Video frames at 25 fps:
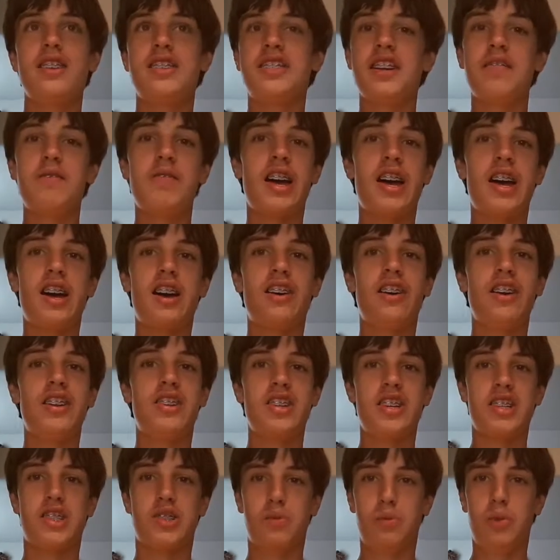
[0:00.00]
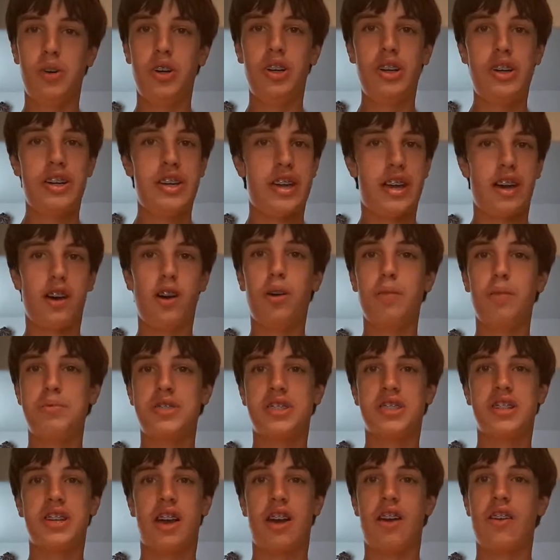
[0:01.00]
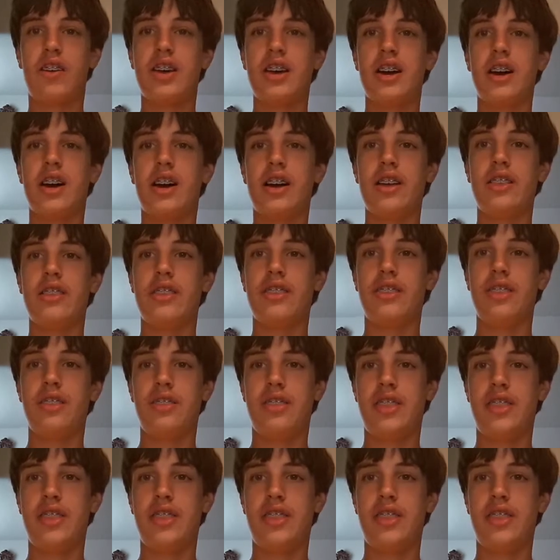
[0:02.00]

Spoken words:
Somehow it just really helps carry on